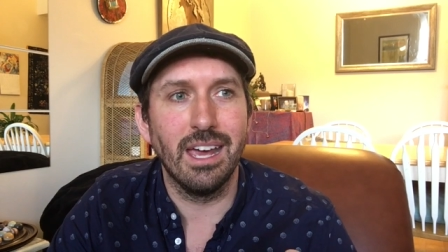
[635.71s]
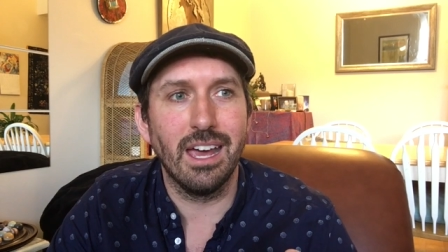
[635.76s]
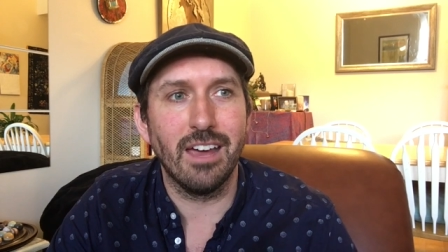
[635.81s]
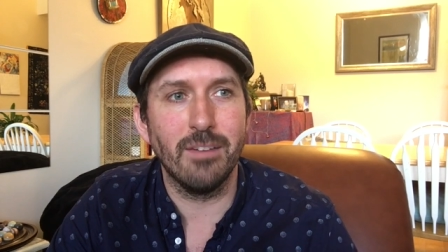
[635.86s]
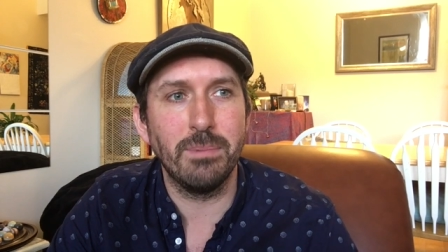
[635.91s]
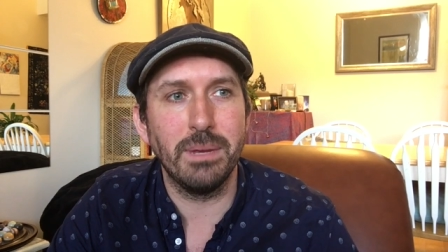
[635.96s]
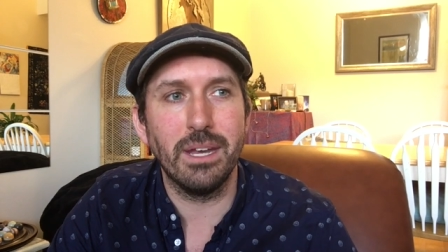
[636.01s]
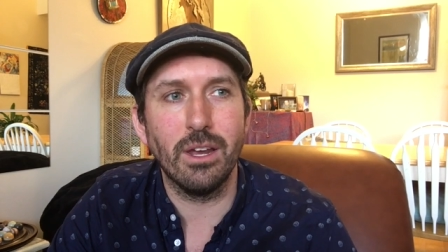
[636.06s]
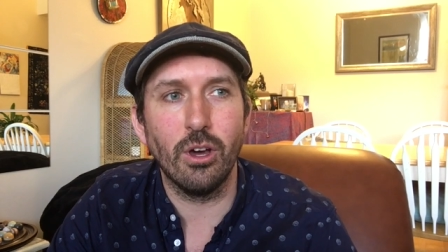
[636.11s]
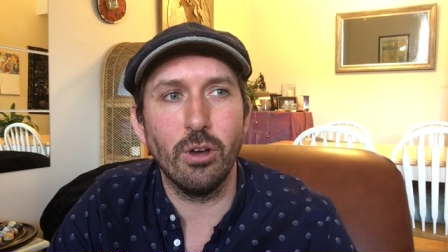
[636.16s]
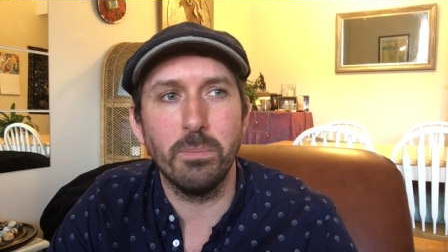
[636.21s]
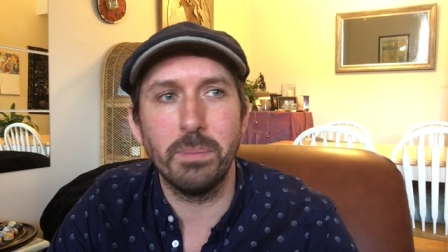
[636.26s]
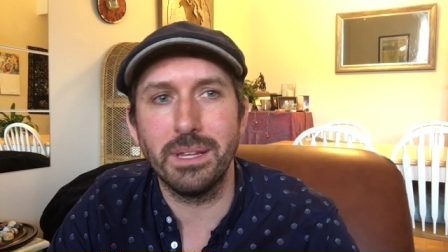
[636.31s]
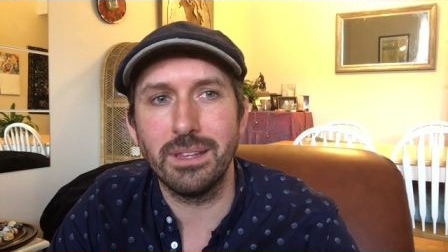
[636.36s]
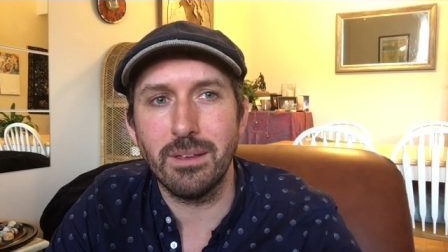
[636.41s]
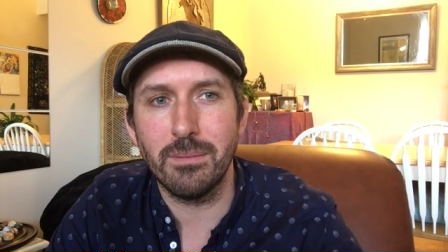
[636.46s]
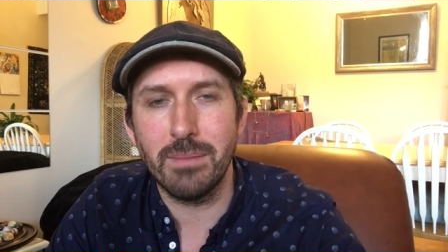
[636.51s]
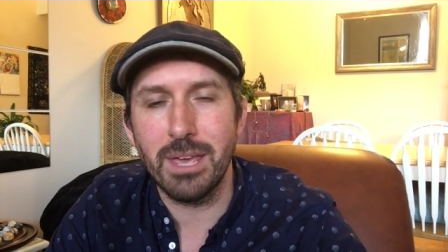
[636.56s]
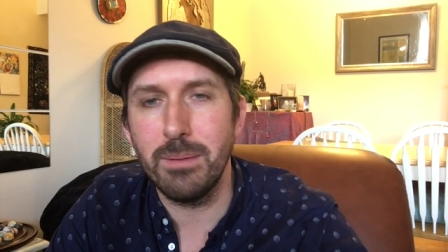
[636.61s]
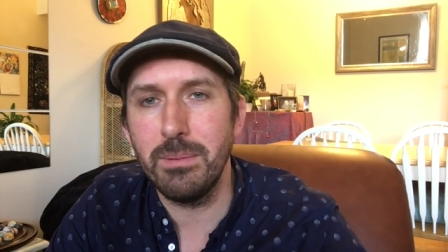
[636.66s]
I've been hoping
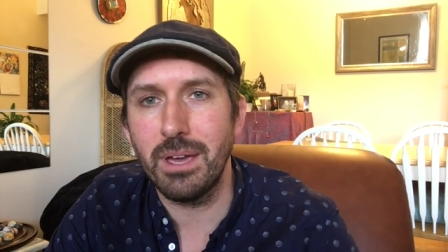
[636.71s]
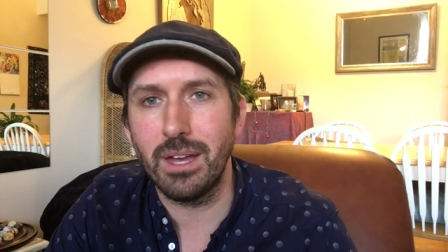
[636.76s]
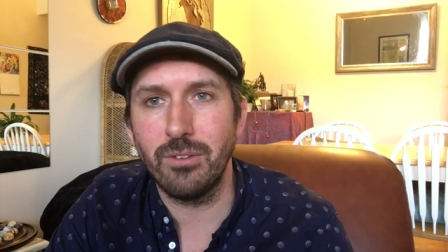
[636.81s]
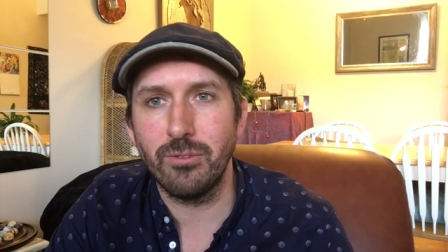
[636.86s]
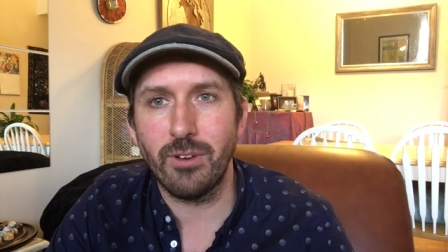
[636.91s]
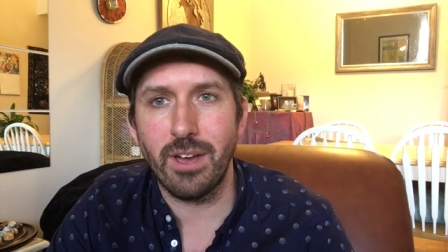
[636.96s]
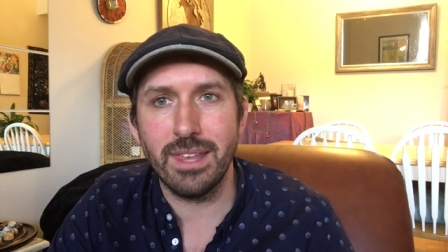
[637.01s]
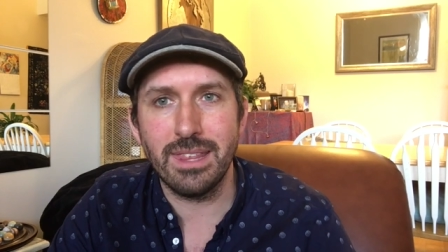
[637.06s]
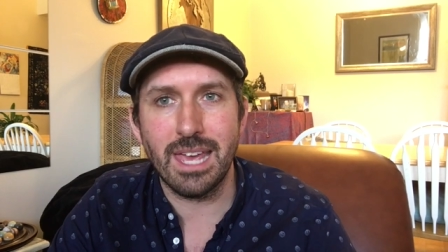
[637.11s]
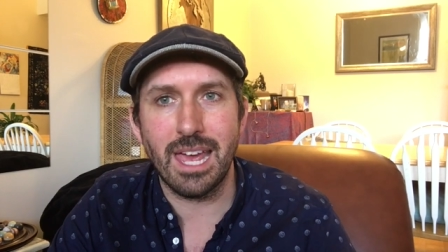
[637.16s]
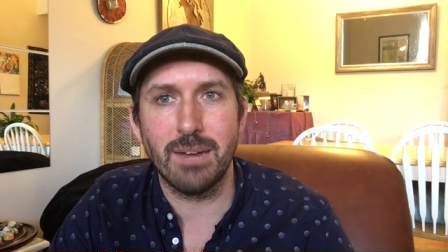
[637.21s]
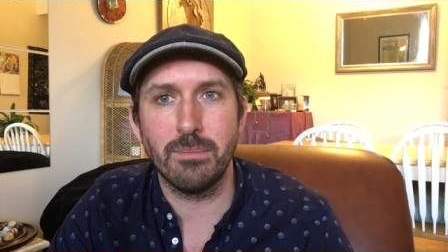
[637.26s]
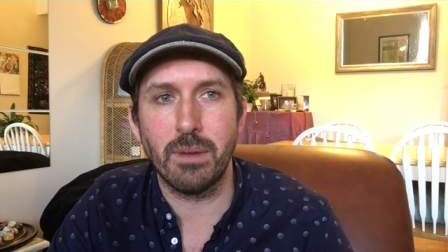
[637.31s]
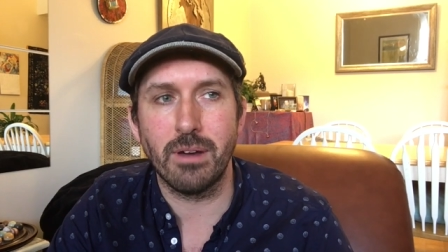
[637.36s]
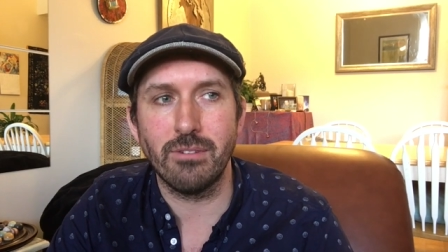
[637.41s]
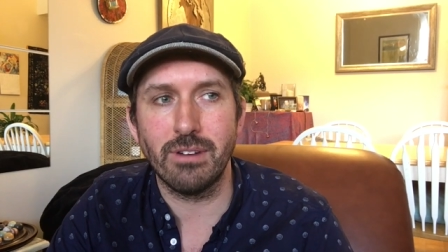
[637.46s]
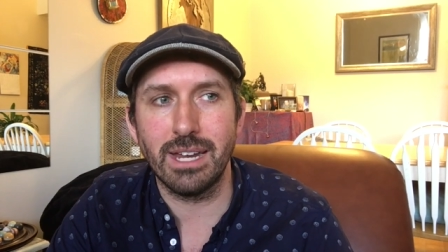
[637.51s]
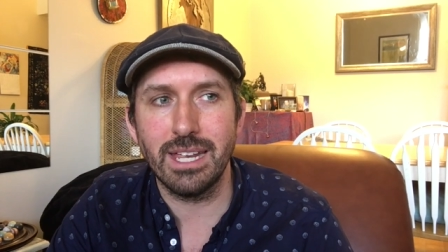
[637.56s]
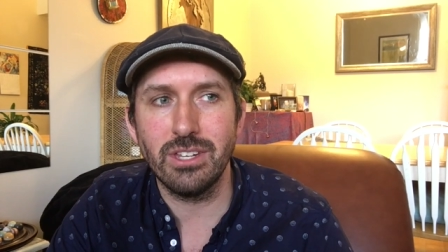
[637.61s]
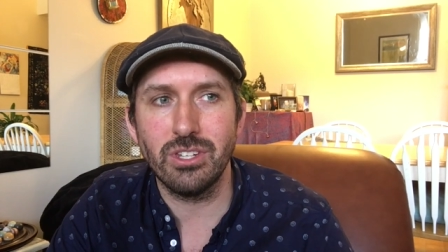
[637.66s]
that maybe I'd find that in my
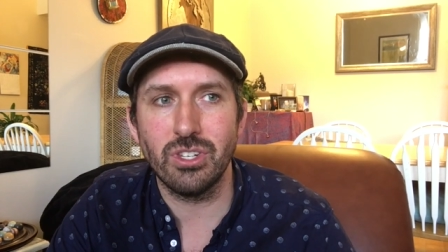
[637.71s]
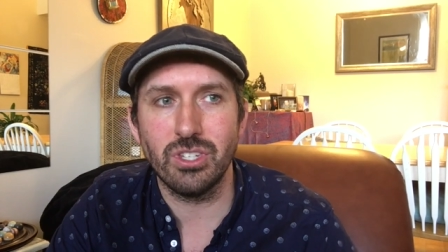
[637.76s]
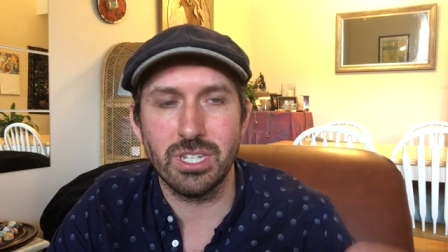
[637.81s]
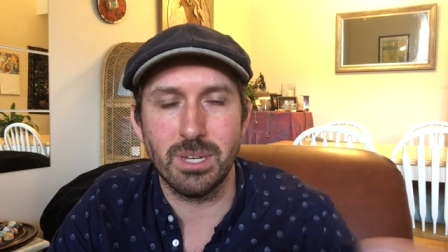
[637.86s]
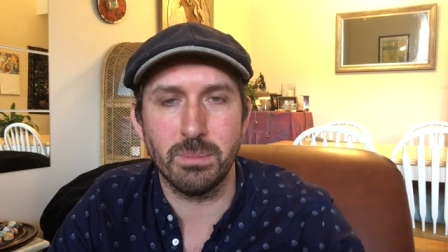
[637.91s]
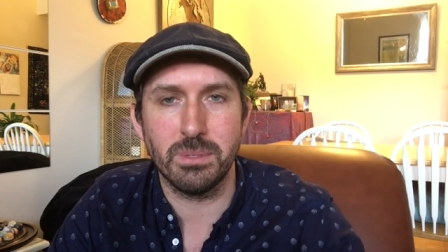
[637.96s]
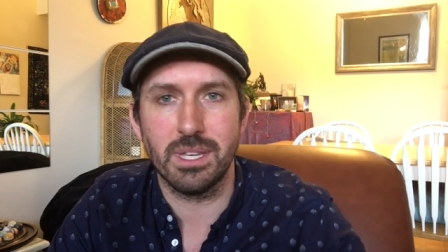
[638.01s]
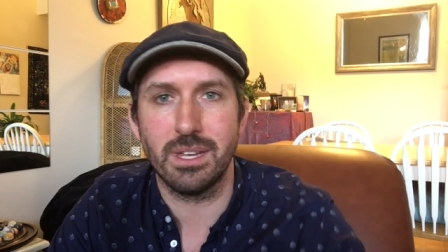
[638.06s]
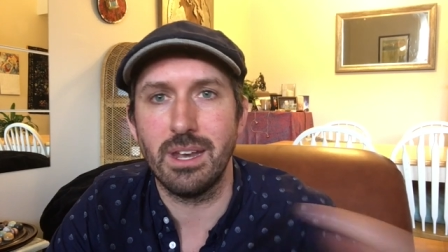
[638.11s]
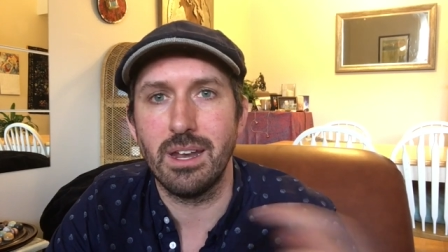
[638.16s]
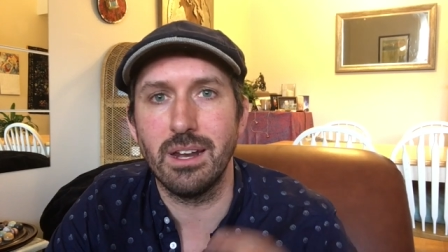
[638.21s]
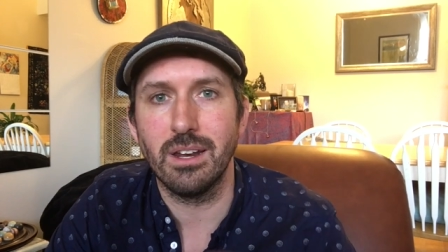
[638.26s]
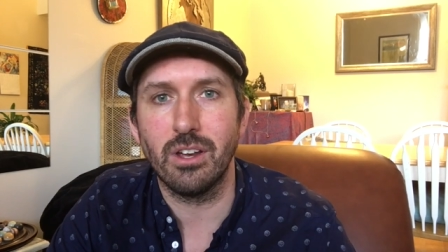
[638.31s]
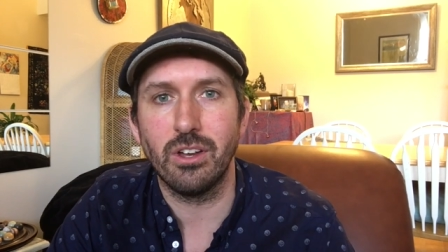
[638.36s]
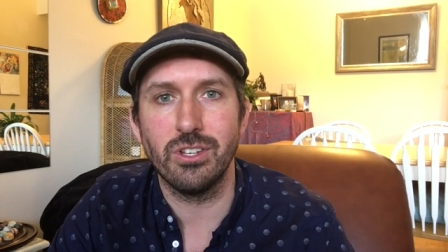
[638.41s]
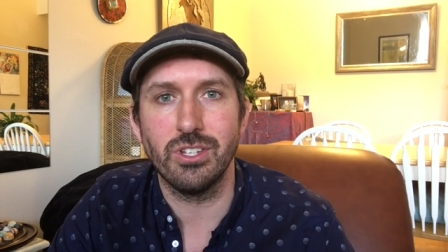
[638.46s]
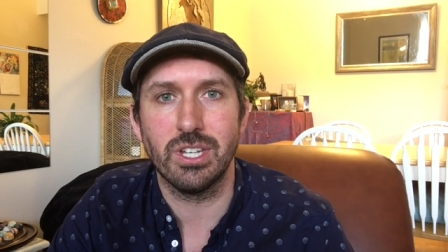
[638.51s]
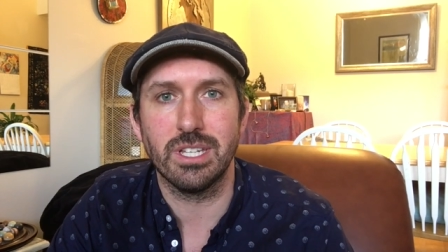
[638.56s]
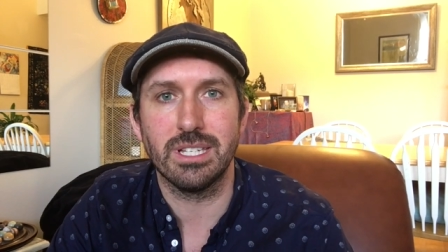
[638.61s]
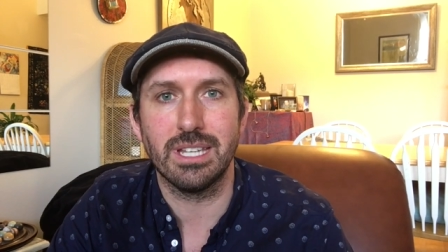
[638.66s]
relationships at an
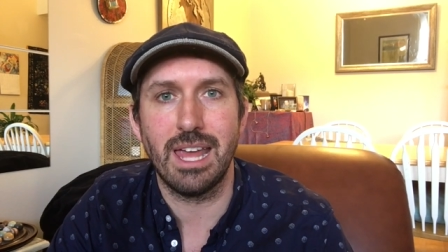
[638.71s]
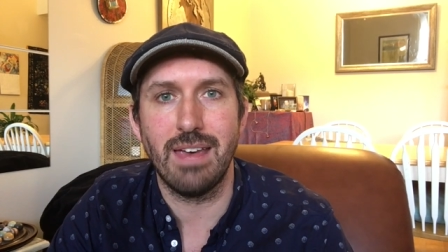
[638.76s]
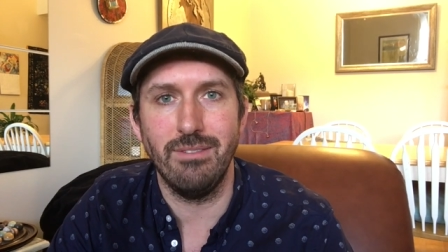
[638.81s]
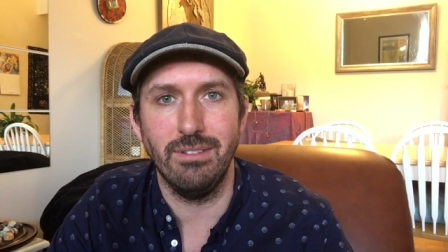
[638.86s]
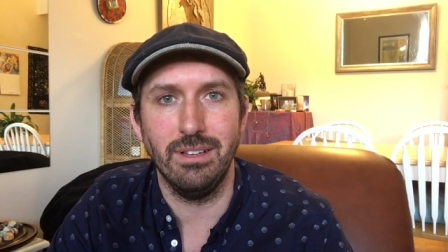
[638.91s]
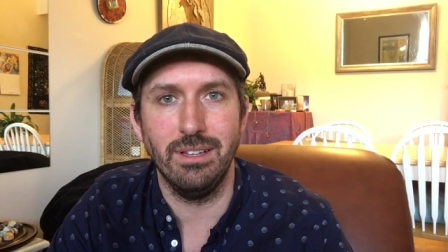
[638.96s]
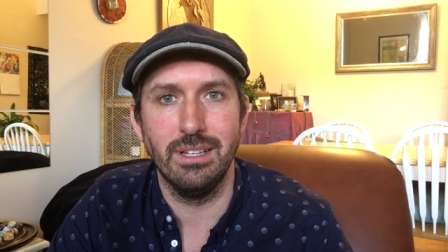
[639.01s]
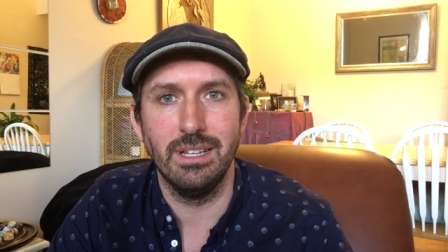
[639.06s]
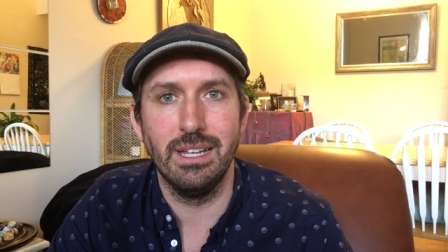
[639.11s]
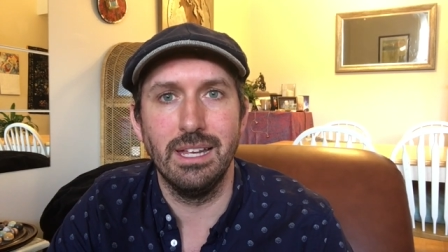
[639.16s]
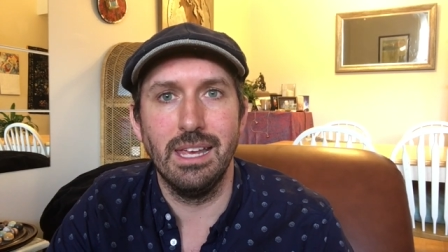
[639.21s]
unconscious level.